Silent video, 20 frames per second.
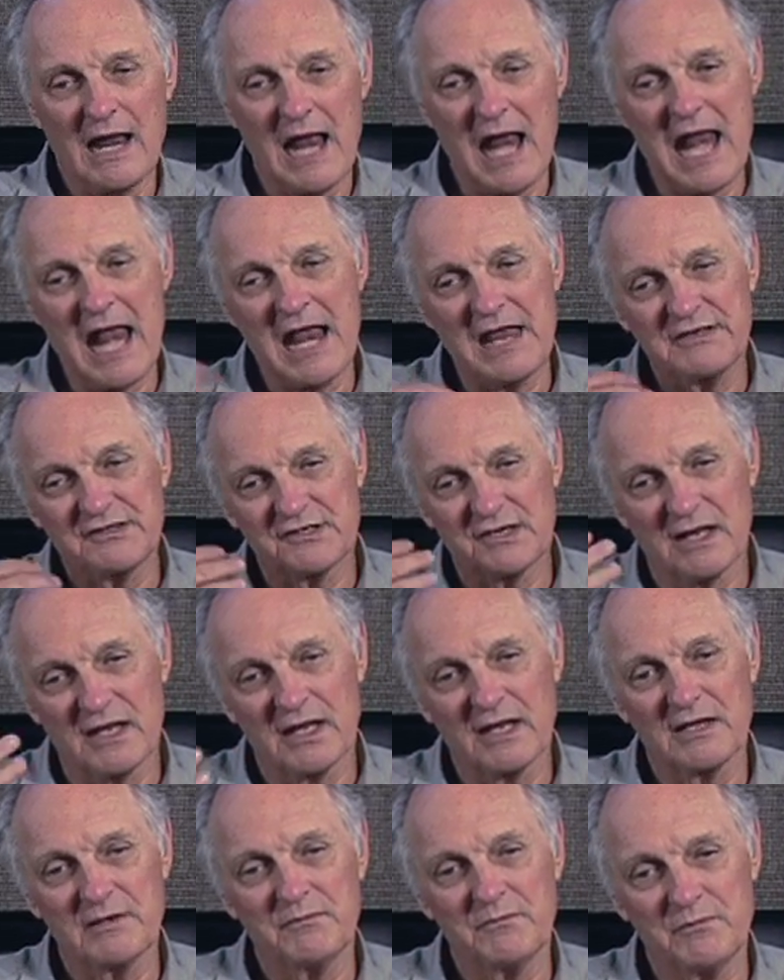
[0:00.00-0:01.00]
as
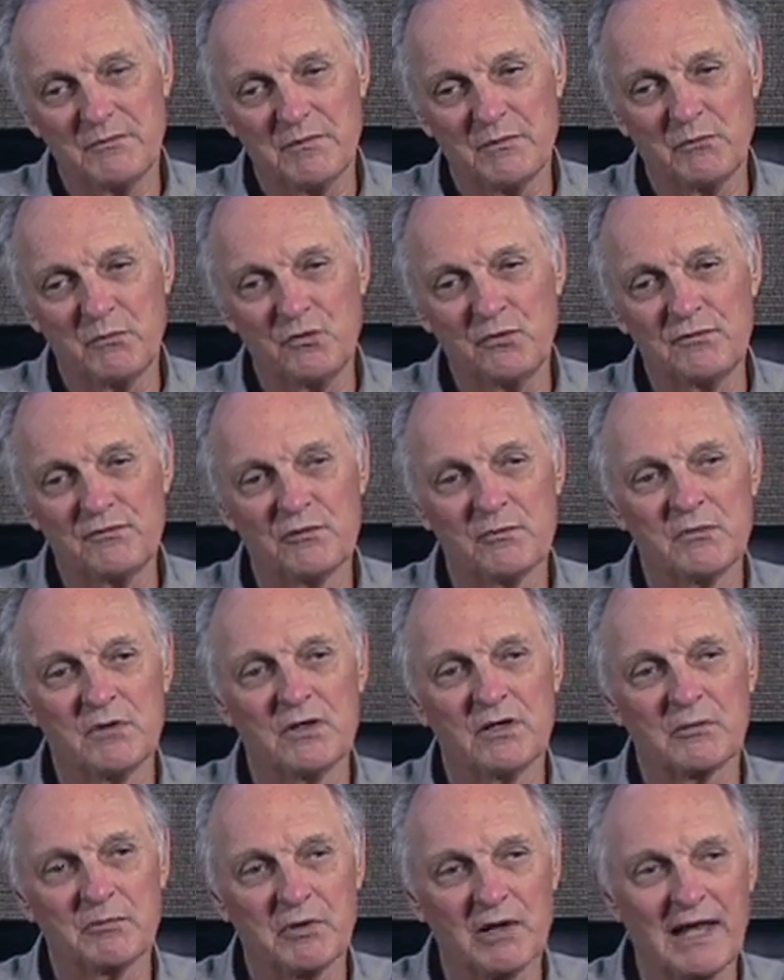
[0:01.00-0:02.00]
I move
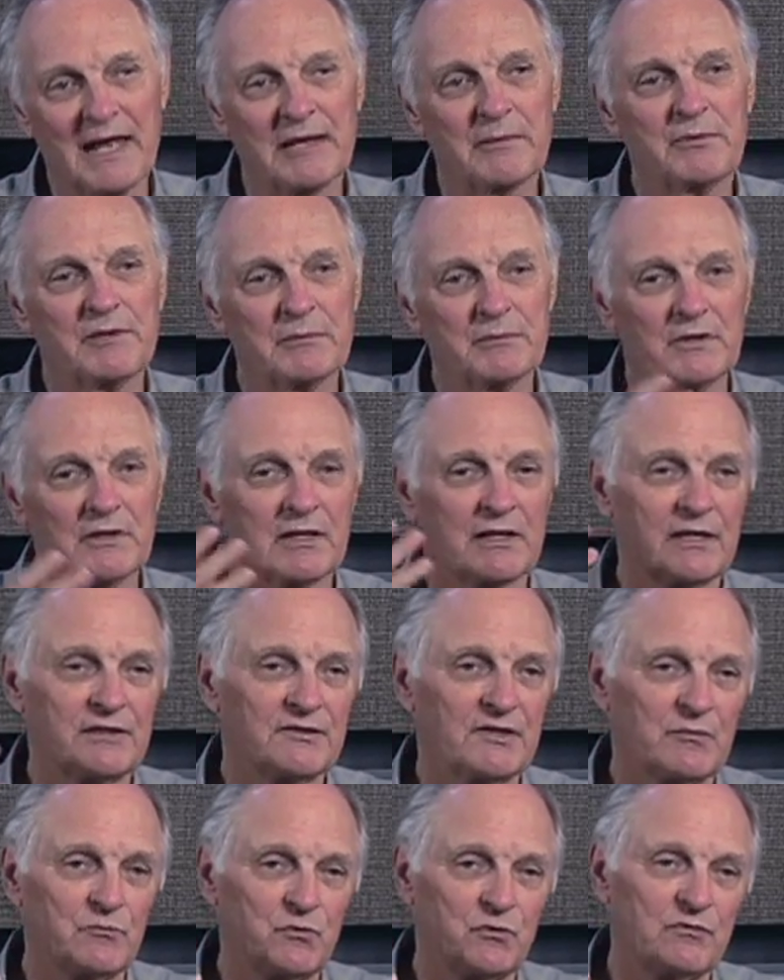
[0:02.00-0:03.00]
among black people and
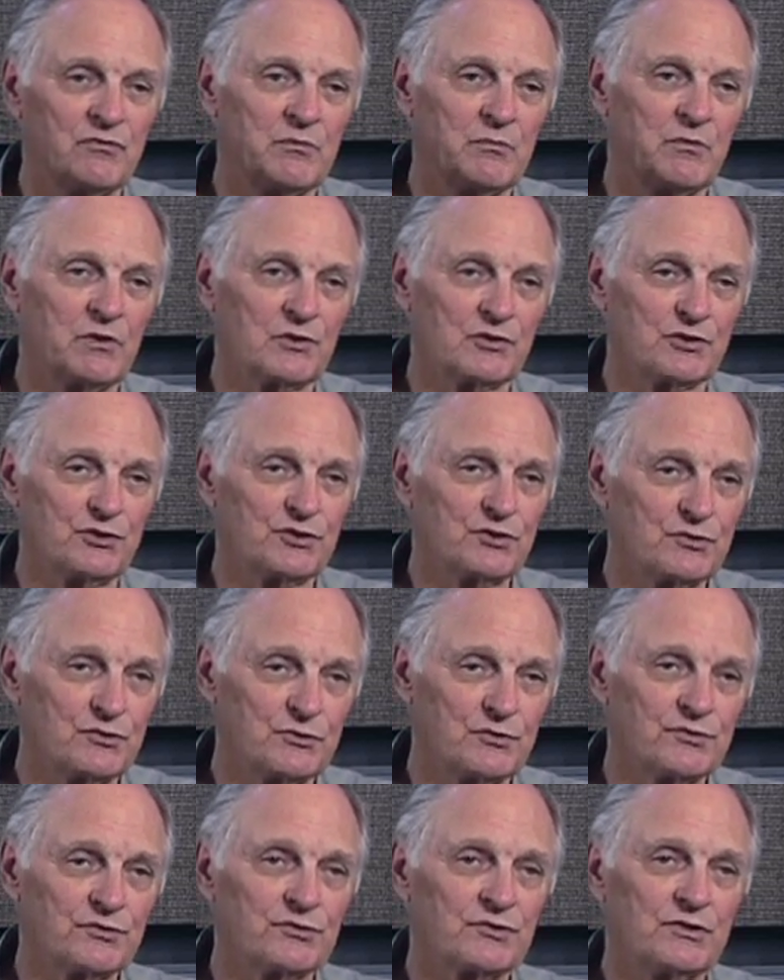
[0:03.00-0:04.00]
as I move among
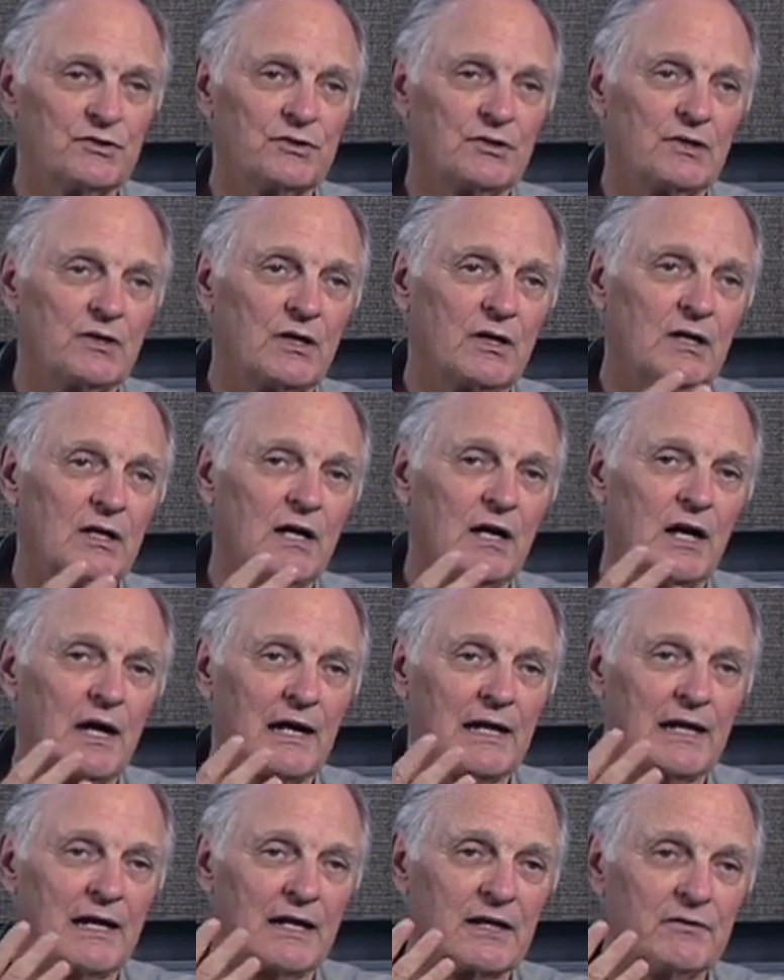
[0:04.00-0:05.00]
Jews,
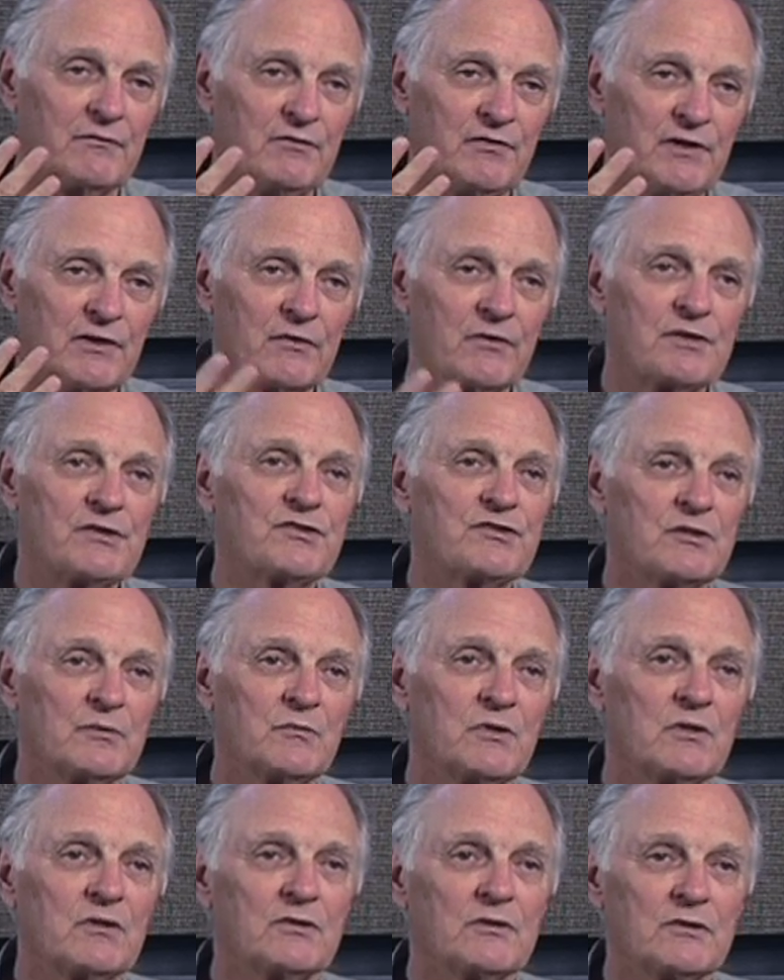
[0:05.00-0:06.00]
I get a very
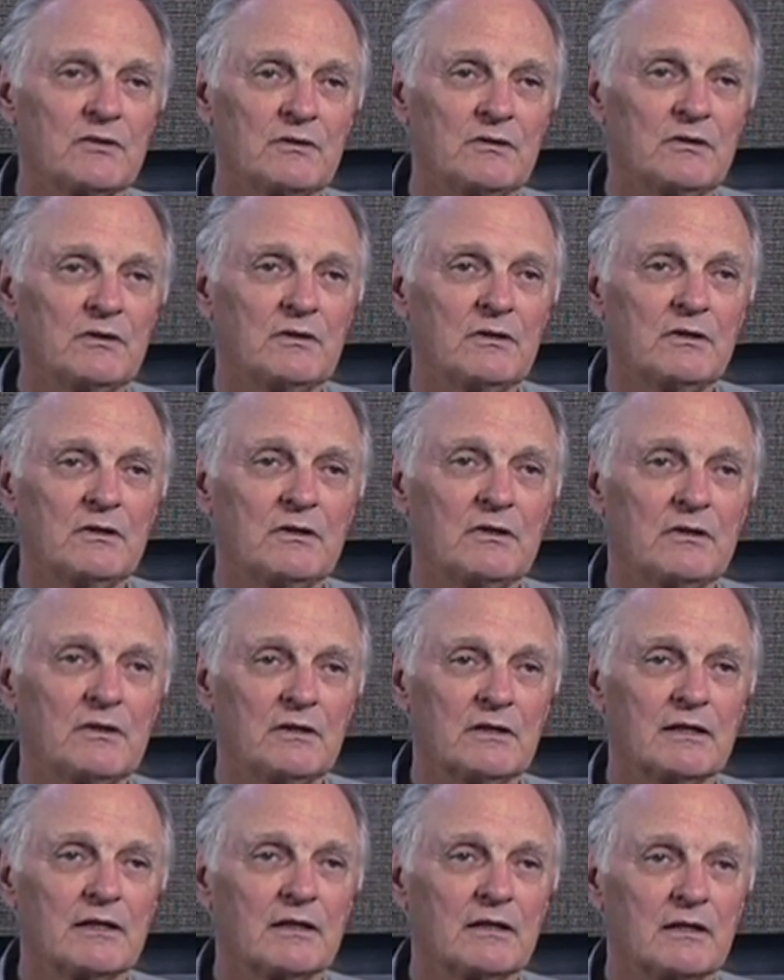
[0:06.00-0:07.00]
similar
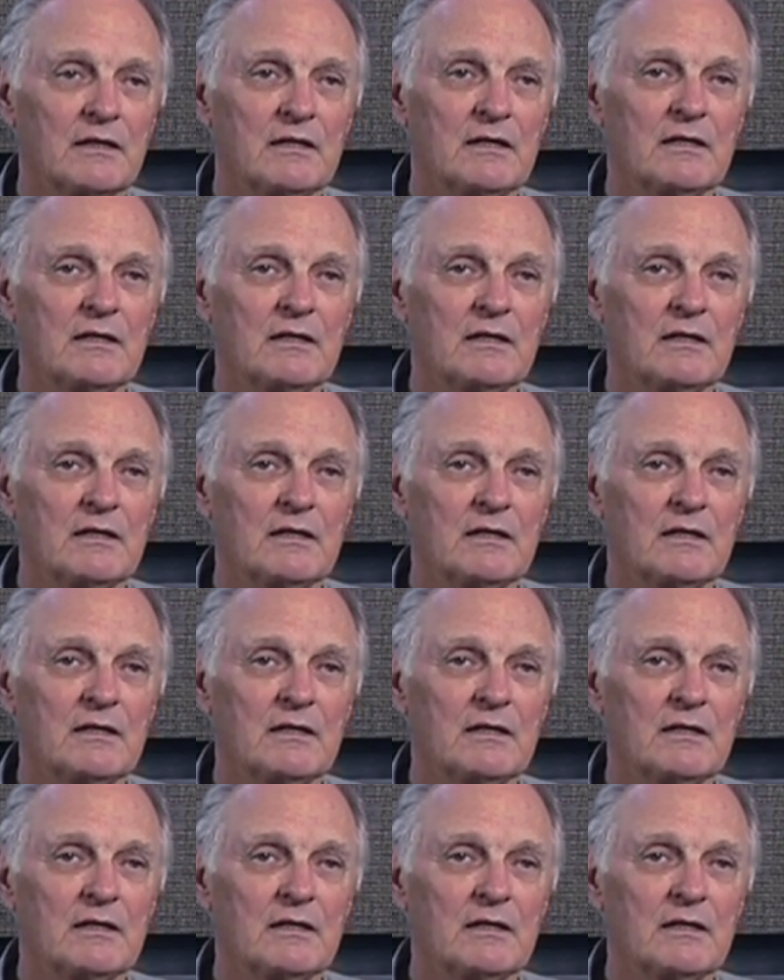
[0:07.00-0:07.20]
thing.